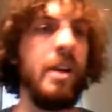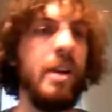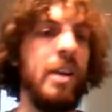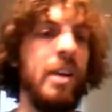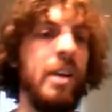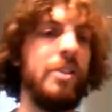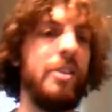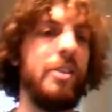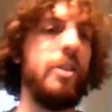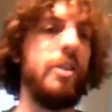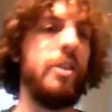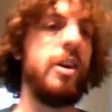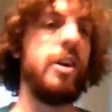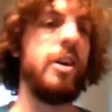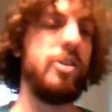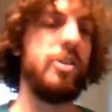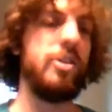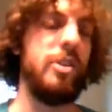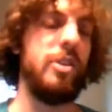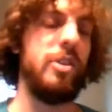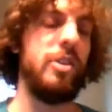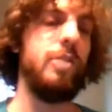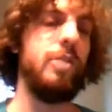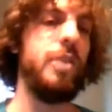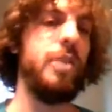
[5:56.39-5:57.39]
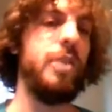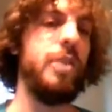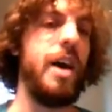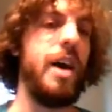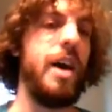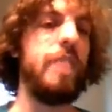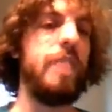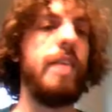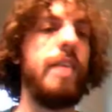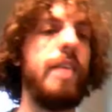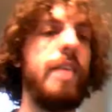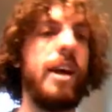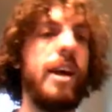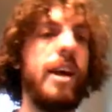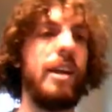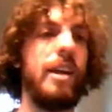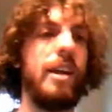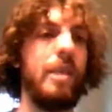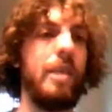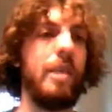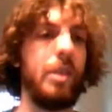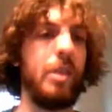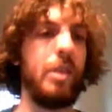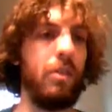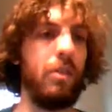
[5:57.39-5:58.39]
in the long term, we have
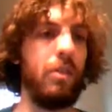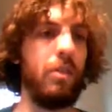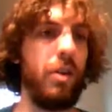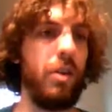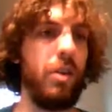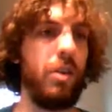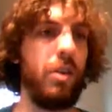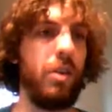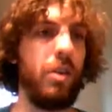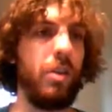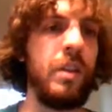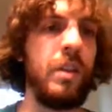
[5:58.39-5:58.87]
economic growth.